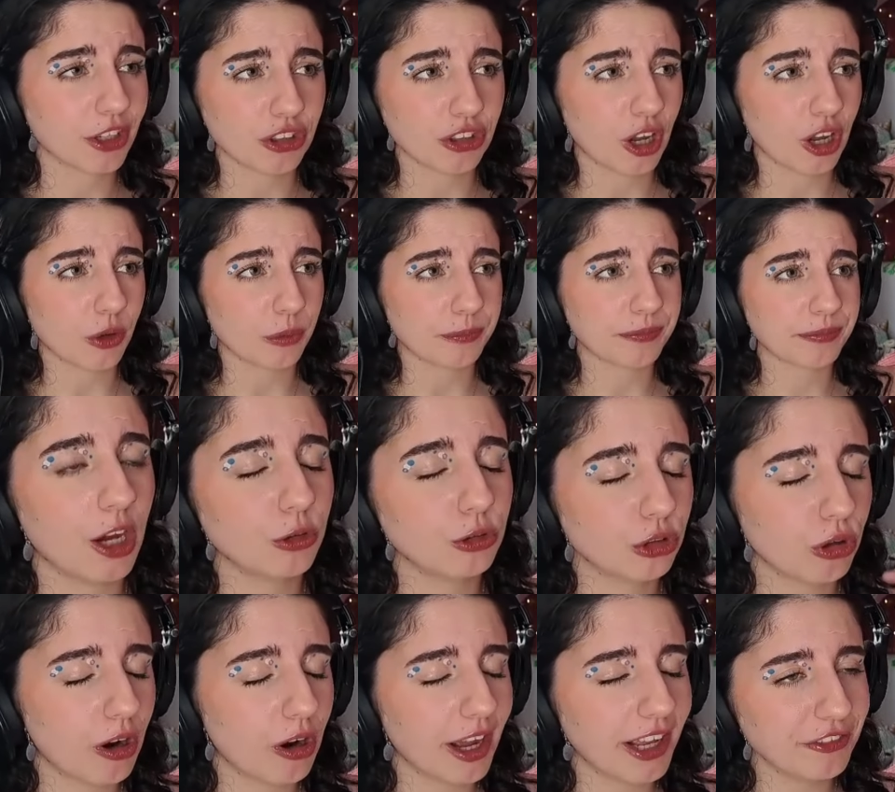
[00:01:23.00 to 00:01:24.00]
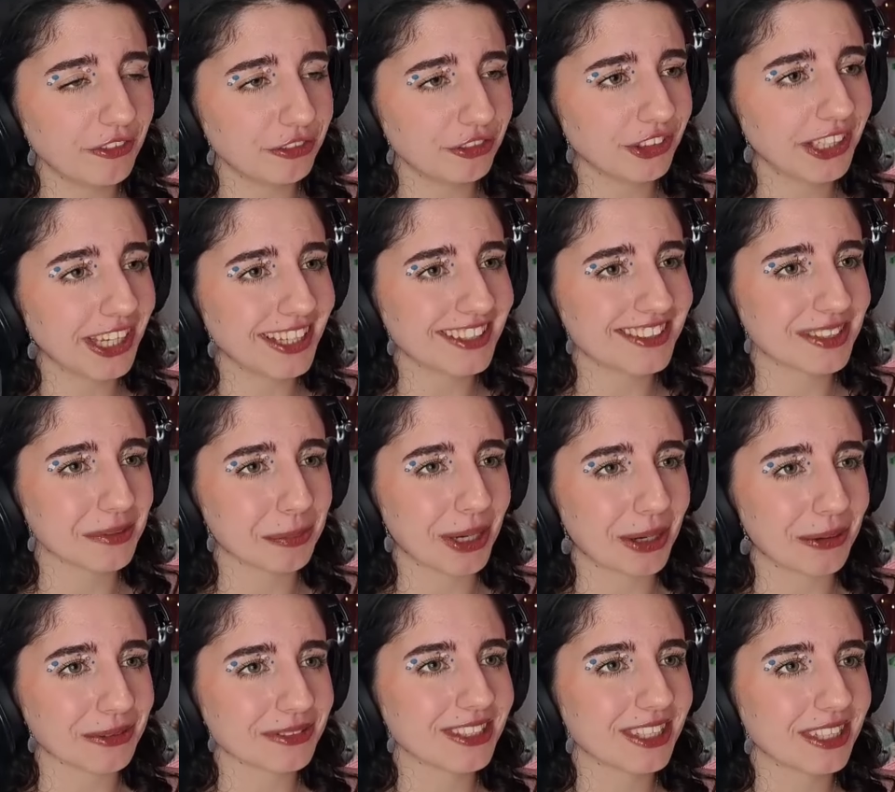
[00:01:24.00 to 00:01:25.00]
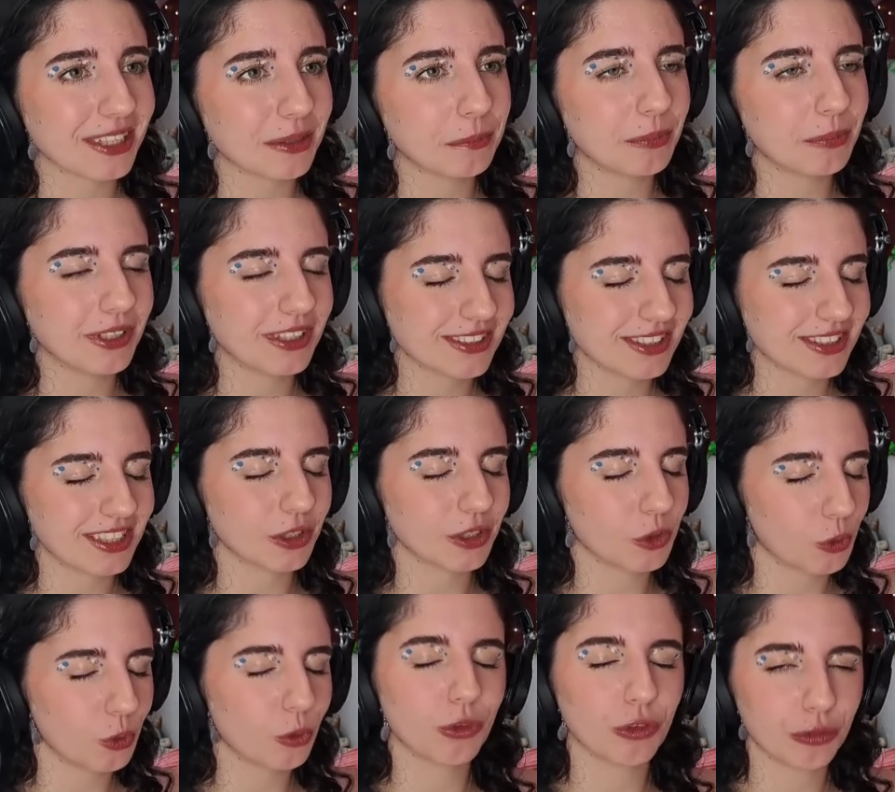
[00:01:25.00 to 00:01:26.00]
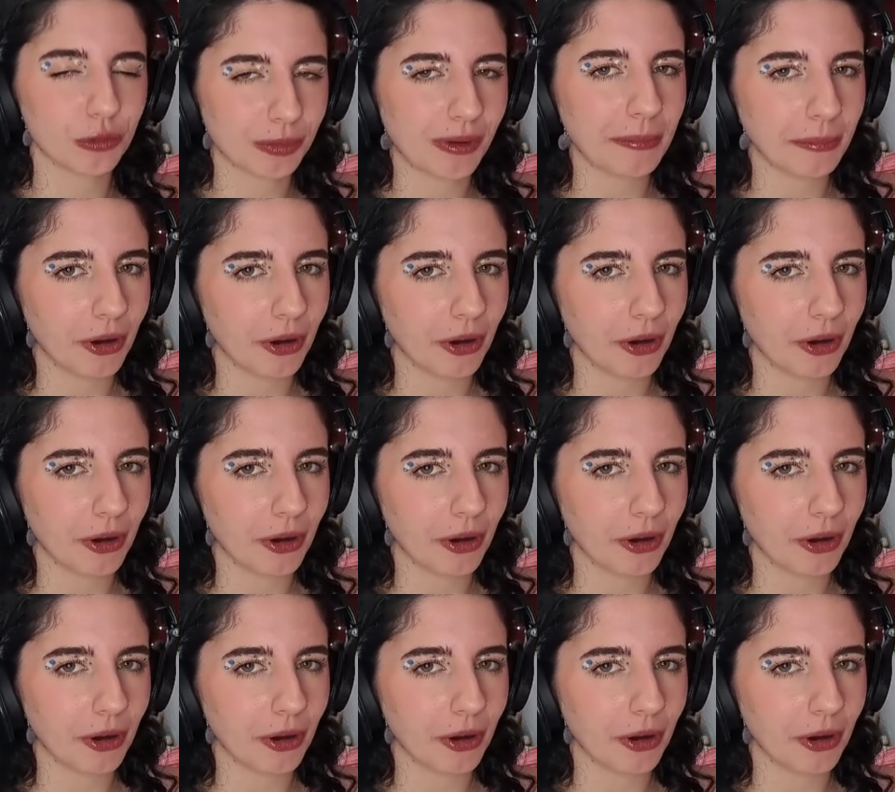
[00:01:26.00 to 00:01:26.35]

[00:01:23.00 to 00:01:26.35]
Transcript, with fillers: I don't know. I'll try and forget about it, but it's in the corner of my